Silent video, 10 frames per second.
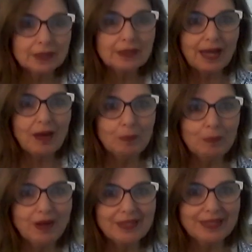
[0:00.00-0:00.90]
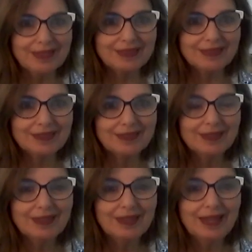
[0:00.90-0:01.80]
in our bodies.
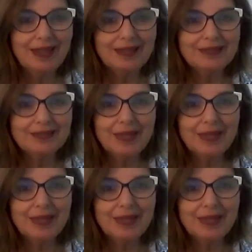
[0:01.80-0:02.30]
And